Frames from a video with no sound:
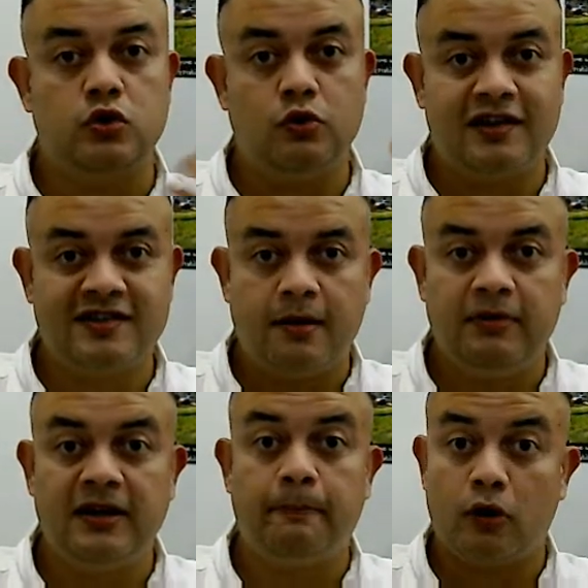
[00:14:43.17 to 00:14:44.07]
to
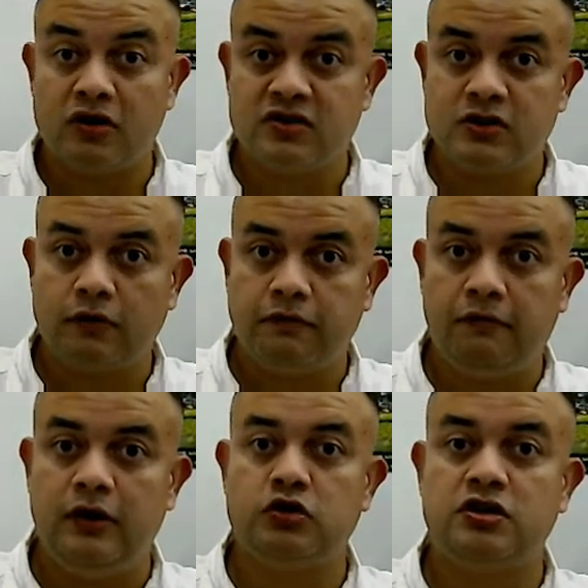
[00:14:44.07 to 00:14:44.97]
examine the process of
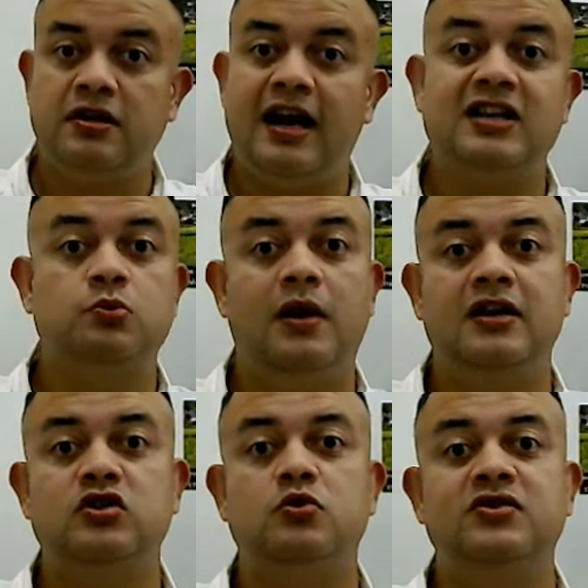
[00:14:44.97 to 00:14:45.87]
evolution as well
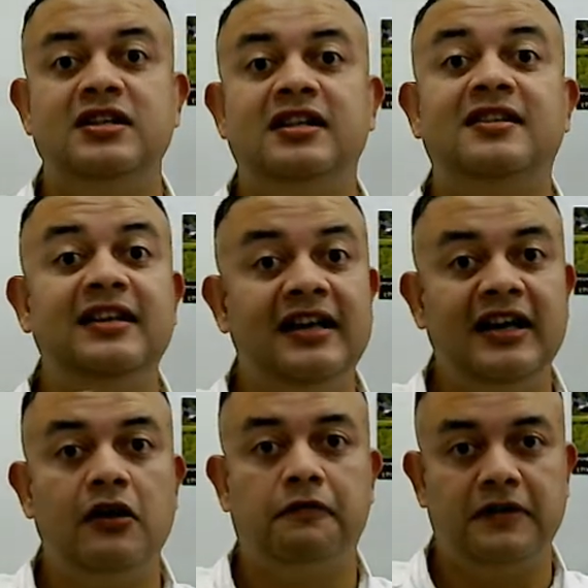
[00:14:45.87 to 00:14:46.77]
as to see the
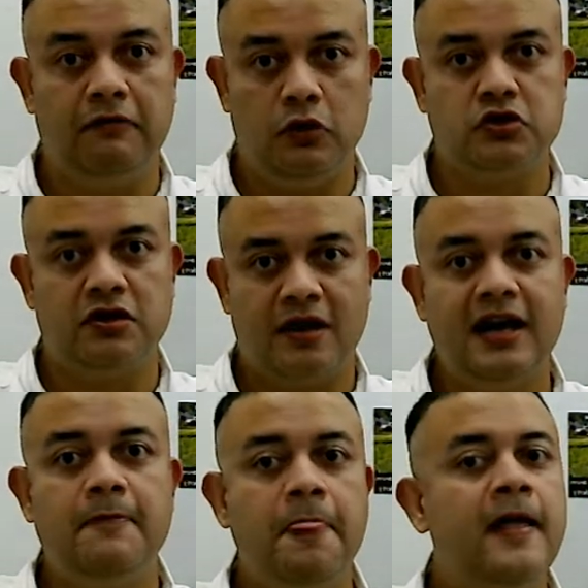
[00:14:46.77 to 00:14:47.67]
theory of the evolution right